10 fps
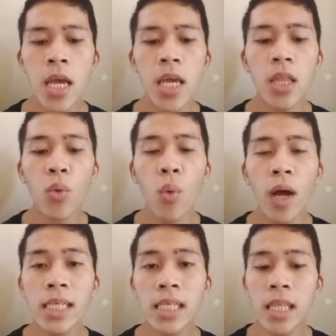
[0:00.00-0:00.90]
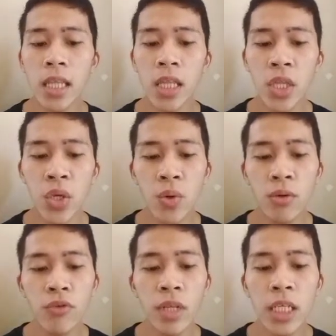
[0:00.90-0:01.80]
It was not
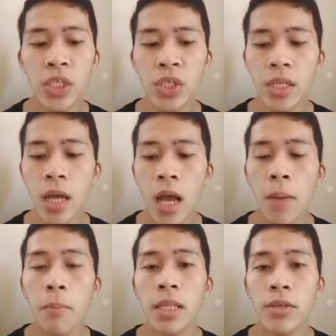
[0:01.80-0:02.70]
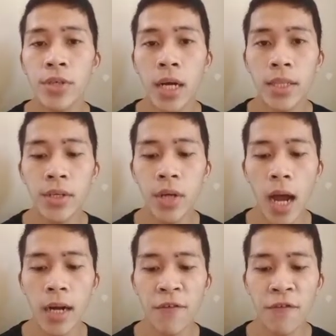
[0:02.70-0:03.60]
new religion, but rather
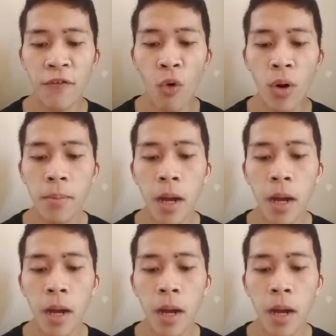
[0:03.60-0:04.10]
a reform